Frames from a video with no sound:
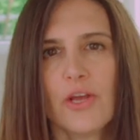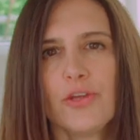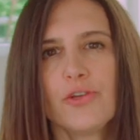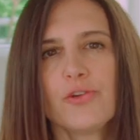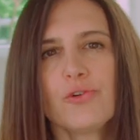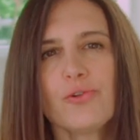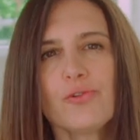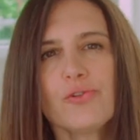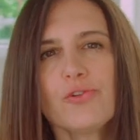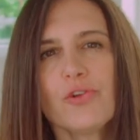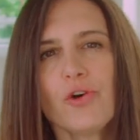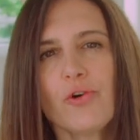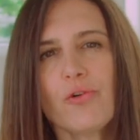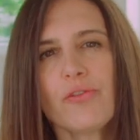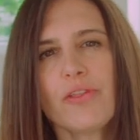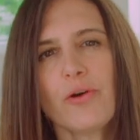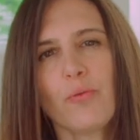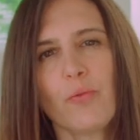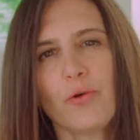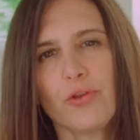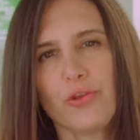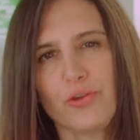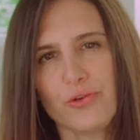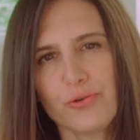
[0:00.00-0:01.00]
You'll know
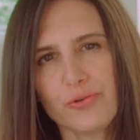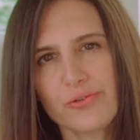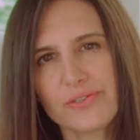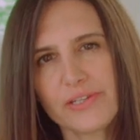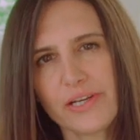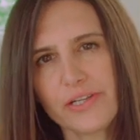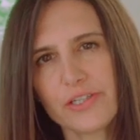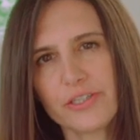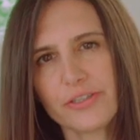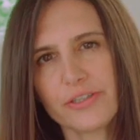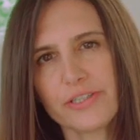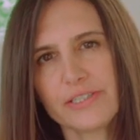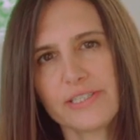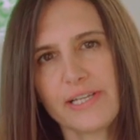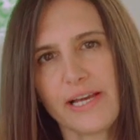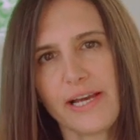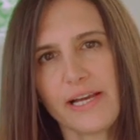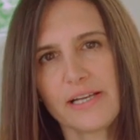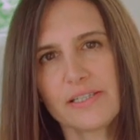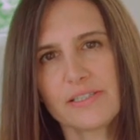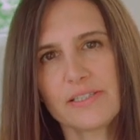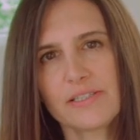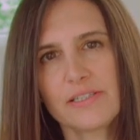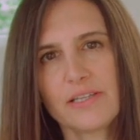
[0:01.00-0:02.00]
that when you send her a
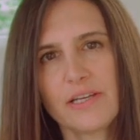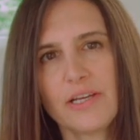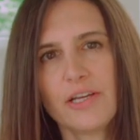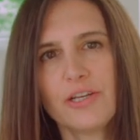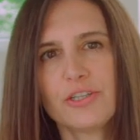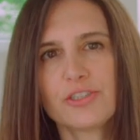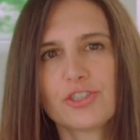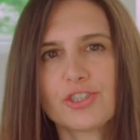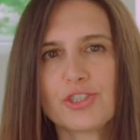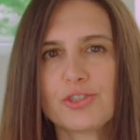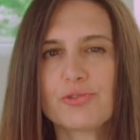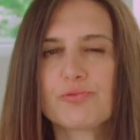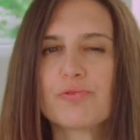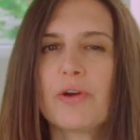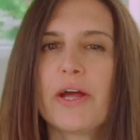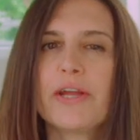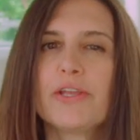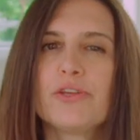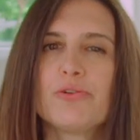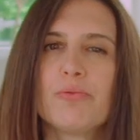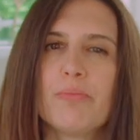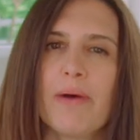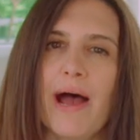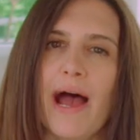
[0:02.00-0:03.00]
text, she'll
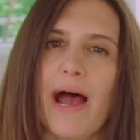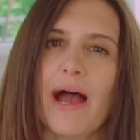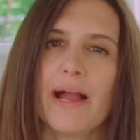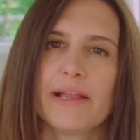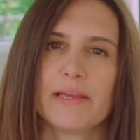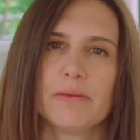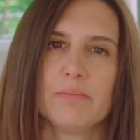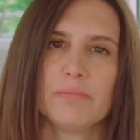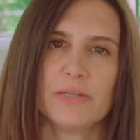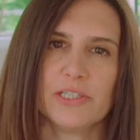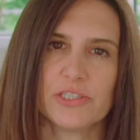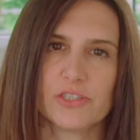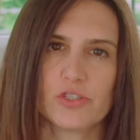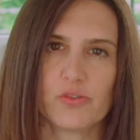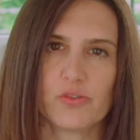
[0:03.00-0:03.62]
write you back and be